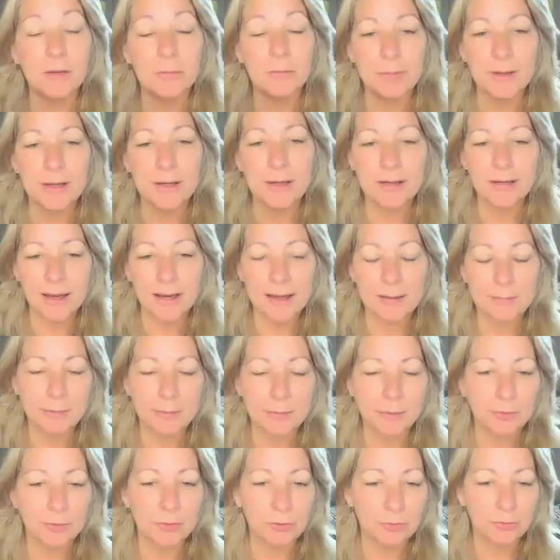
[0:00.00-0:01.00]
being
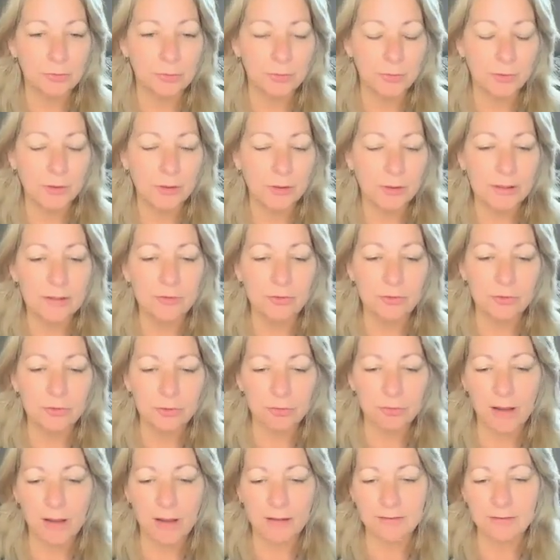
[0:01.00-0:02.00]
able to fully
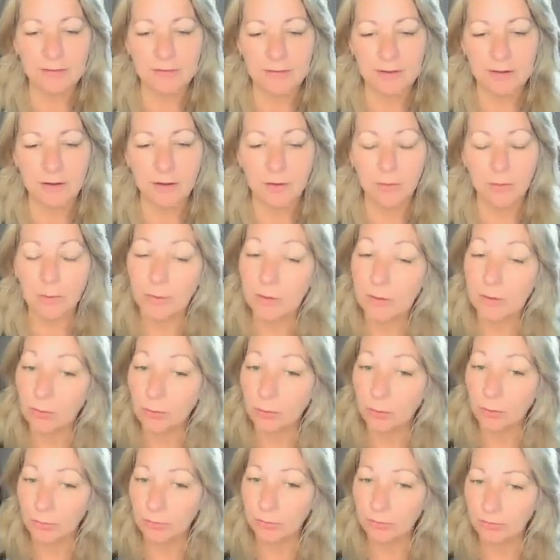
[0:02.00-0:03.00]
trust what
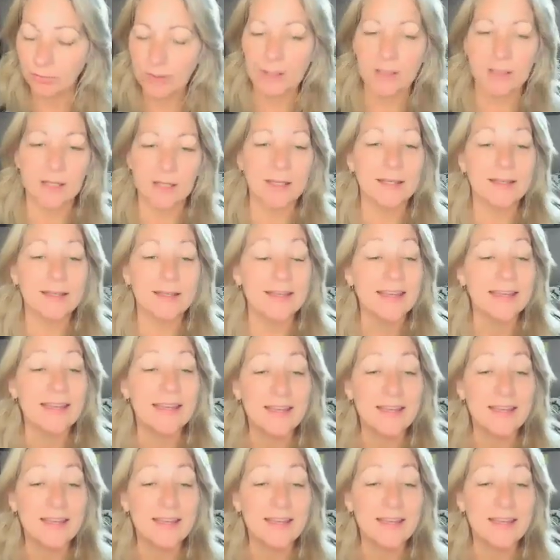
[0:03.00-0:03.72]
you are feeling,